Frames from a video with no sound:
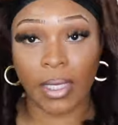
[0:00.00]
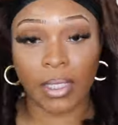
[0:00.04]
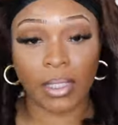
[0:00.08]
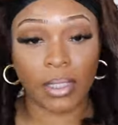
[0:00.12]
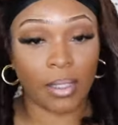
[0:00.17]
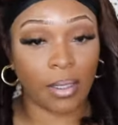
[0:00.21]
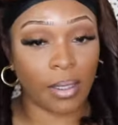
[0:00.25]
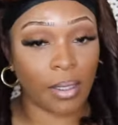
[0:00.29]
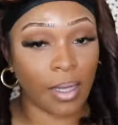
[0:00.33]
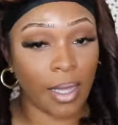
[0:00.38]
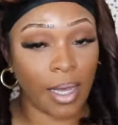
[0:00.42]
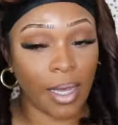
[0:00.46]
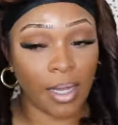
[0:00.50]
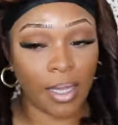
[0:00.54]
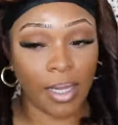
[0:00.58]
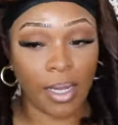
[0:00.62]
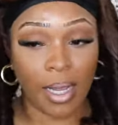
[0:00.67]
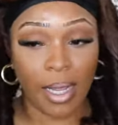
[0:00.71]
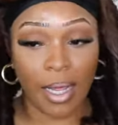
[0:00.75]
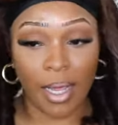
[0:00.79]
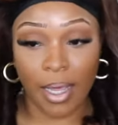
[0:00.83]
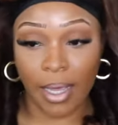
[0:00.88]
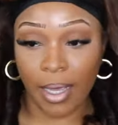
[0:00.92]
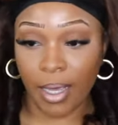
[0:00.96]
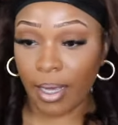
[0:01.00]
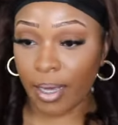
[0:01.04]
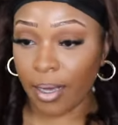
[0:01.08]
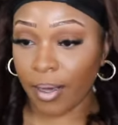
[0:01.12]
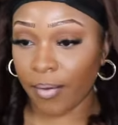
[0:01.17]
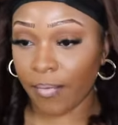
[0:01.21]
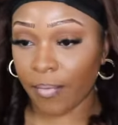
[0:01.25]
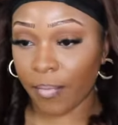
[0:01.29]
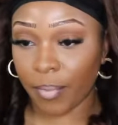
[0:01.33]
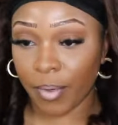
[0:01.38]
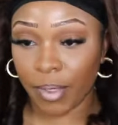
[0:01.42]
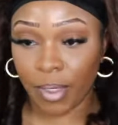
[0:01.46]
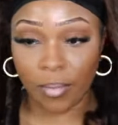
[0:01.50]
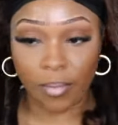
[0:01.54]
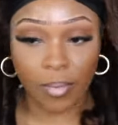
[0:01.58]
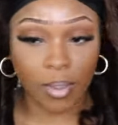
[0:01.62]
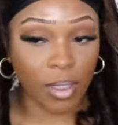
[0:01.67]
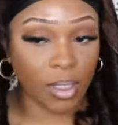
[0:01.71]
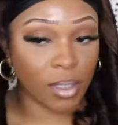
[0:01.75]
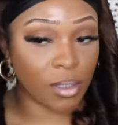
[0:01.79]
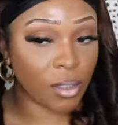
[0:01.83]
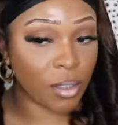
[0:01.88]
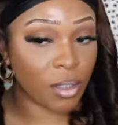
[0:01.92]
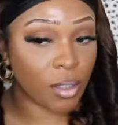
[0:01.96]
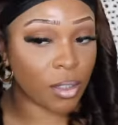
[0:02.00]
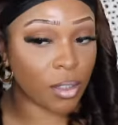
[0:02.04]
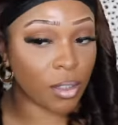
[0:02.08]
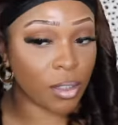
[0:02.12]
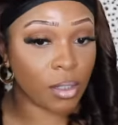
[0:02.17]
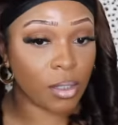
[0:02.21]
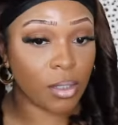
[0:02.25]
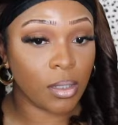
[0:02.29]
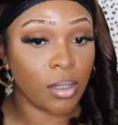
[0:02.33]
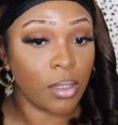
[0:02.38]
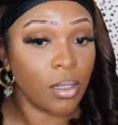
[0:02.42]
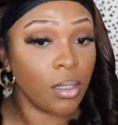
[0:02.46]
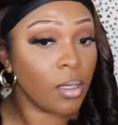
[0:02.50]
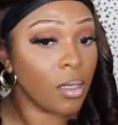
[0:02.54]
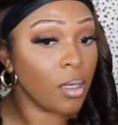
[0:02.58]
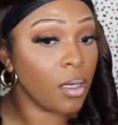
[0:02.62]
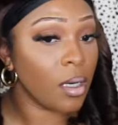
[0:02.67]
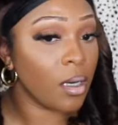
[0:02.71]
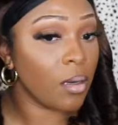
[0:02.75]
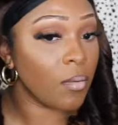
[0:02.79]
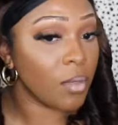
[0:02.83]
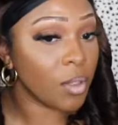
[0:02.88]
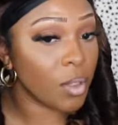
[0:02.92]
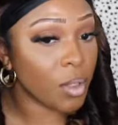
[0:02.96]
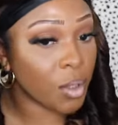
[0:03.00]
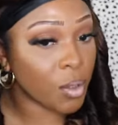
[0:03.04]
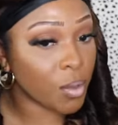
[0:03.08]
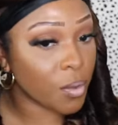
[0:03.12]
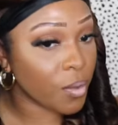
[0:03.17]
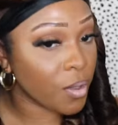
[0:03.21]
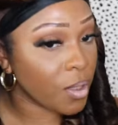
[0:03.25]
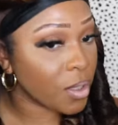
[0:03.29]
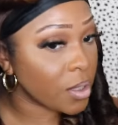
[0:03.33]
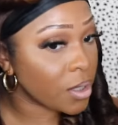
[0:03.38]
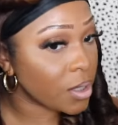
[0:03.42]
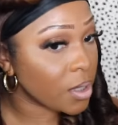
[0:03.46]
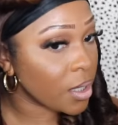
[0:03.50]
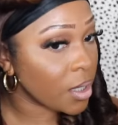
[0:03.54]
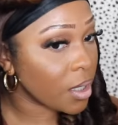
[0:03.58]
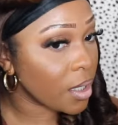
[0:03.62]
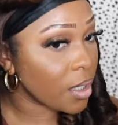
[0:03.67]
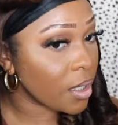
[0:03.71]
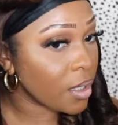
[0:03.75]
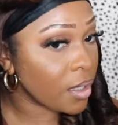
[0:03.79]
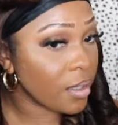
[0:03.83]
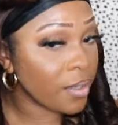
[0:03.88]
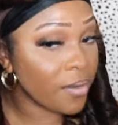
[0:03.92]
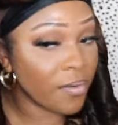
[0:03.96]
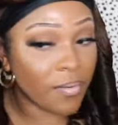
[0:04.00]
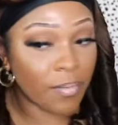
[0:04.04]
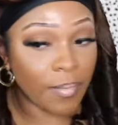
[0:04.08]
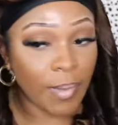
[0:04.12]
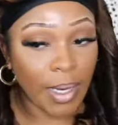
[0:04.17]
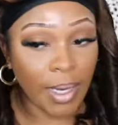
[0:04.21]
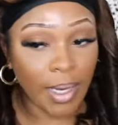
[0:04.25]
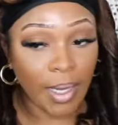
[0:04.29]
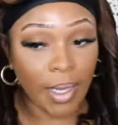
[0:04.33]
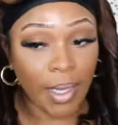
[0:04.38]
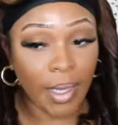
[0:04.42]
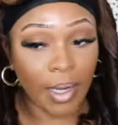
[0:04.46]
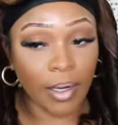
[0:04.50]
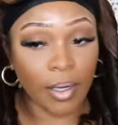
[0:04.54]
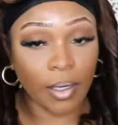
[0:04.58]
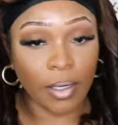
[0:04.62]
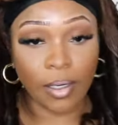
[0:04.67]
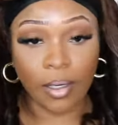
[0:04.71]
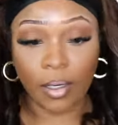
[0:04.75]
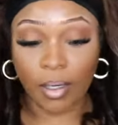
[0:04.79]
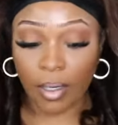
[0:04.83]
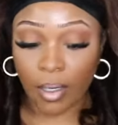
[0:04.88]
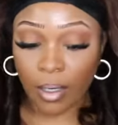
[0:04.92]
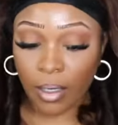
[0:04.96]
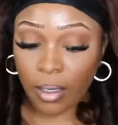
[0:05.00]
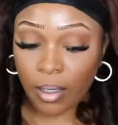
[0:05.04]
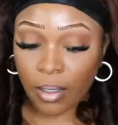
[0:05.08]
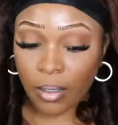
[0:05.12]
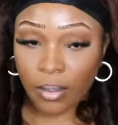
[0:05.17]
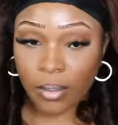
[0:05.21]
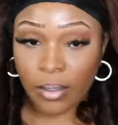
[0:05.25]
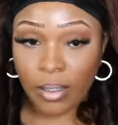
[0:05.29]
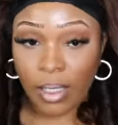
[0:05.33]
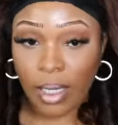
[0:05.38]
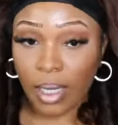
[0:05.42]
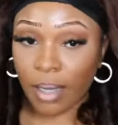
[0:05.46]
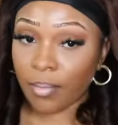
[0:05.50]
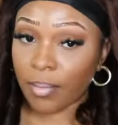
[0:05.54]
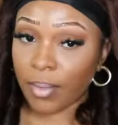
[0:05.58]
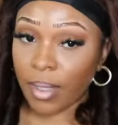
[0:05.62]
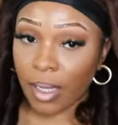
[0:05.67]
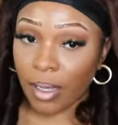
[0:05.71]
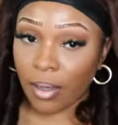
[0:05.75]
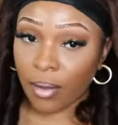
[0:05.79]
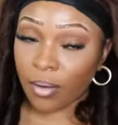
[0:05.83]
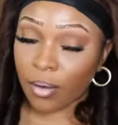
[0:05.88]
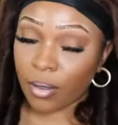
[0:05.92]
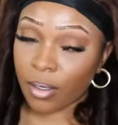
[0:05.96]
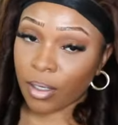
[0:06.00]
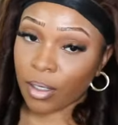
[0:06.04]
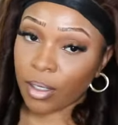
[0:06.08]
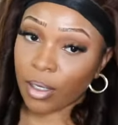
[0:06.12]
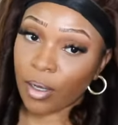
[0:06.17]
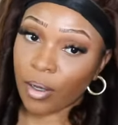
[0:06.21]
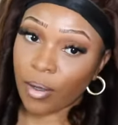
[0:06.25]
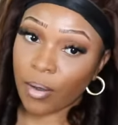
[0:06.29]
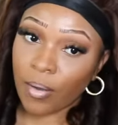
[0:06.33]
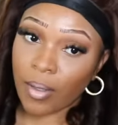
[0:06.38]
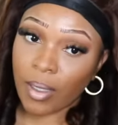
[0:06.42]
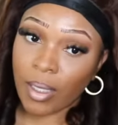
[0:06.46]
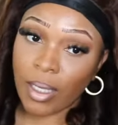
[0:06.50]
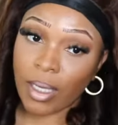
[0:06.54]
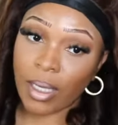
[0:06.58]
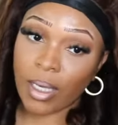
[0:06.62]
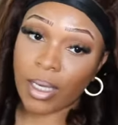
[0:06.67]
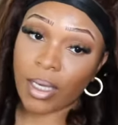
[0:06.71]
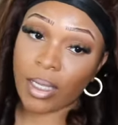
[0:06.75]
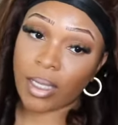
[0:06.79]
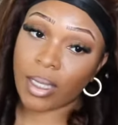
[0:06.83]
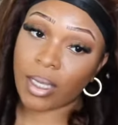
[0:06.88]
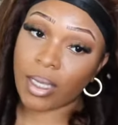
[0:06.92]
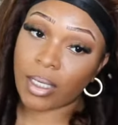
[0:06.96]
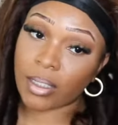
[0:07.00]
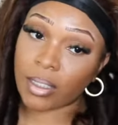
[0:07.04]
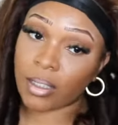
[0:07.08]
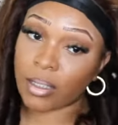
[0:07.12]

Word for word: So now that I have pretty much a majority of my hair curled, I'm now going to go in and